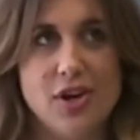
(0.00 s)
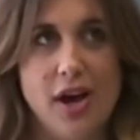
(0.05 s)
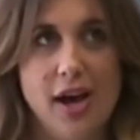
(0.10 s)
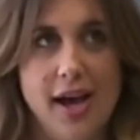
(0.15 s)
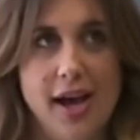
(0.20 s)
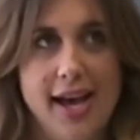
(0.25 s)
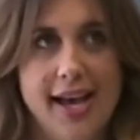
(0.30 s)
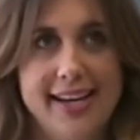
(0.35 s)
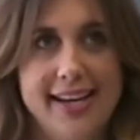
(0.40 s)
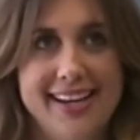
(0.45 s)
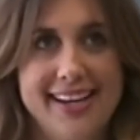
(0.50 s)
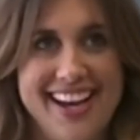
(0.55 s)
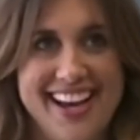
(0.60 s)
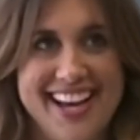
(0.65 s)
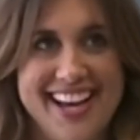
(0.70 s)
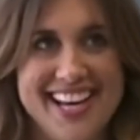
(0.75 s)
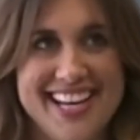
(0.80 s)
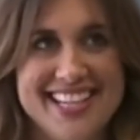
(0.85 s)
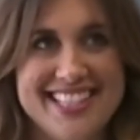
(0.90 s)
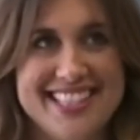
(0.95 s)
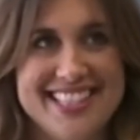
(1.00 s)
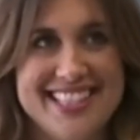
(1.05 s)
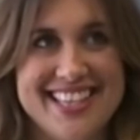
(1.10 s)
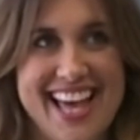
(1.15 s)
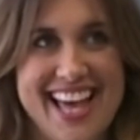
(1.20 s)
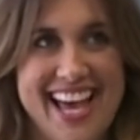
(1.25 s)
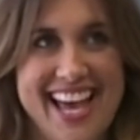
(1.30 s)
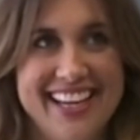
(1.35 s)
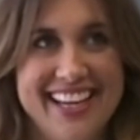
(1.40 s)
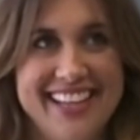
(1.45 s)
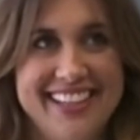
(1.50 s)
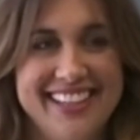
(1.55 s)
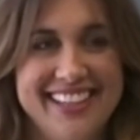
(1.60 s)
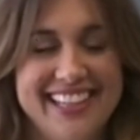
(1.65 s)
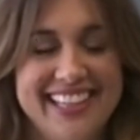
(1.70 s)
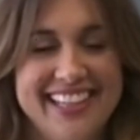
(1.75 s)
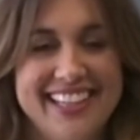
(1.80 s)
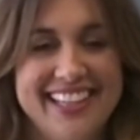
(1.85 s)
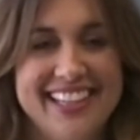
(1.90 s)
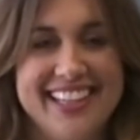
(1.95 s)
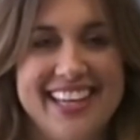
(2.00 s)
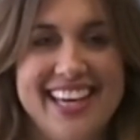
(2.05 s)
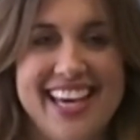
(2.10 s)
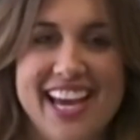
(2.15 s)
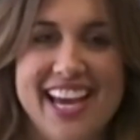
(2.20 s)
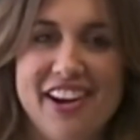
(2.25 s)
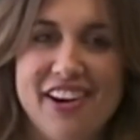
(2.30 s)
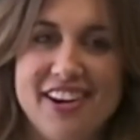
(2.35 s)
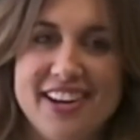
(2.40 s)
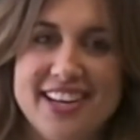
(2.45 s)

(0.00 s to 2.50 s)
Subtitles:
taught us that care